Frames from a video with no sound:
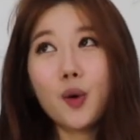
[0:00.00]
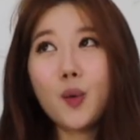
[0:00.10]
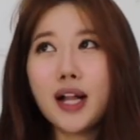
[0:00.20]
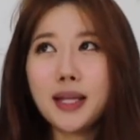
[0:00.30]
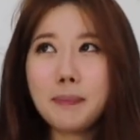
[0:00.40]

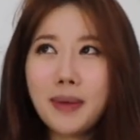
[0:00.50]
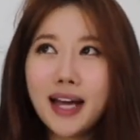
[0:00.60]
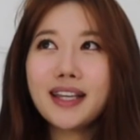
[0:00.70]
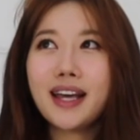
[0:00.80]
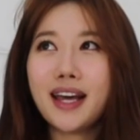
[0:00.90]
Well, in
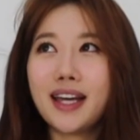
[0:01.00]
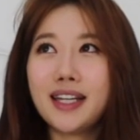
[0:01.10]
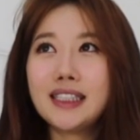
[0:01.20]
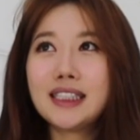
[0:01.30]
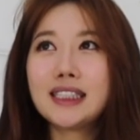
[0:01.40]
my
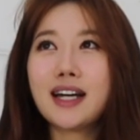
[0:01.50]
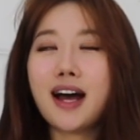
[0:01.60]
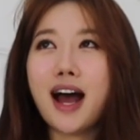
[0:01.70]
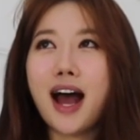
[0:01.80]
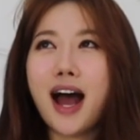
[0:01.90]
case,
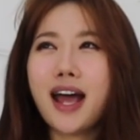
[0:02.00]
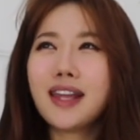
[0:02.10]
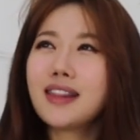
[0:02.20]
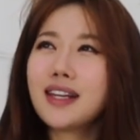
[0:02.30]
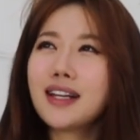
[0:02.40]
I
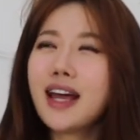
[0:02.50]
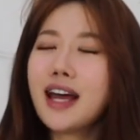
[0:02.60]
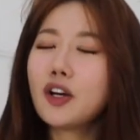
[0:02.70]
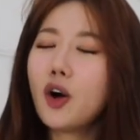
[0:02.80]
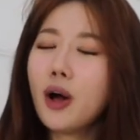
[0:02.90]
think I
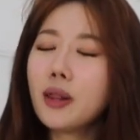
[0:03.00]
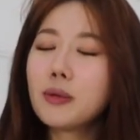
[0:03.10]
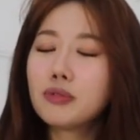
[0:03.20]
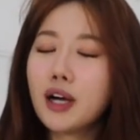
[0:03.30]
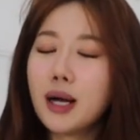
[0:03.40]
had all the
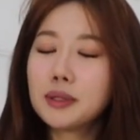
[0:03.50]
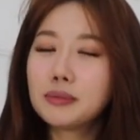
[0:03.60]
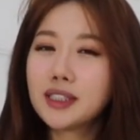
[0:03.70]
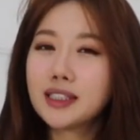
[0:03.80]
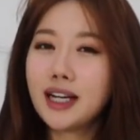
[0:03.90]

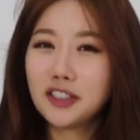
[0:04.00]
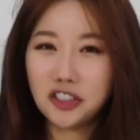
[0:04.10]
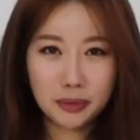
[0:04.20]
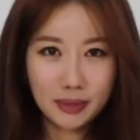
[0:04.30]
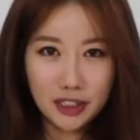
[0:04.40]
problems I
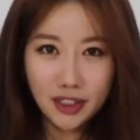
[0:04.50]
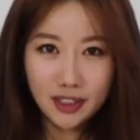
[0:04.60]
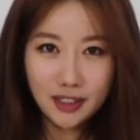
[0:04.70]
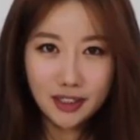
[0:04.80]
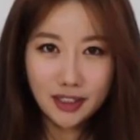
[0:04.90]
just
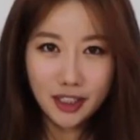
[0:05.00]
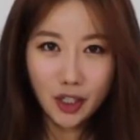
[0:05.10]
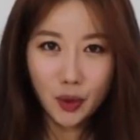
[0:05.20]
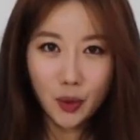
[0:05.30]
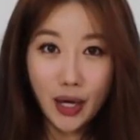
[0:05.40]
mentioned,
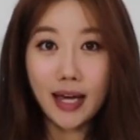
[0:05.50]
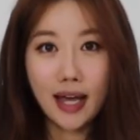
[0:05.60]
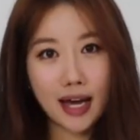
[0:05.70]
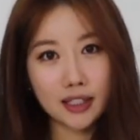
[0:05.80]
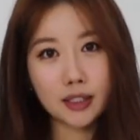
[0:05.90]
so I
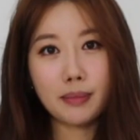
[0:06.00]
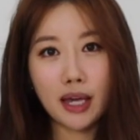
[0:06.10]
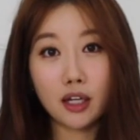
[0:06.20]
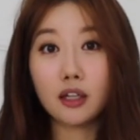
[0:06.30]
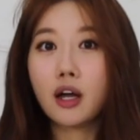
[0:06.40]
had to
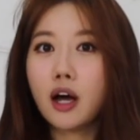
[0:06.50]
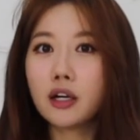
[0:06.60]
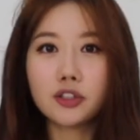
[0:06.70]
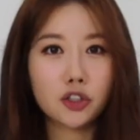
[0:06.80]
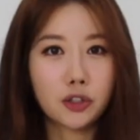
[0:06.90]
make a
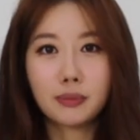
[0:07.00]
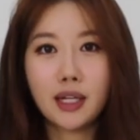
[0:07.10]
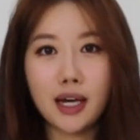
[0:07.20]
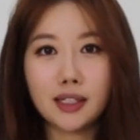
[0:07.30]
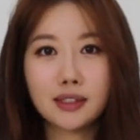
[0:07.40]
long-term
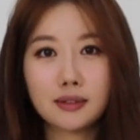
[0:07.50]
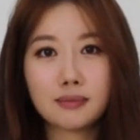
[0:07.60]
plan.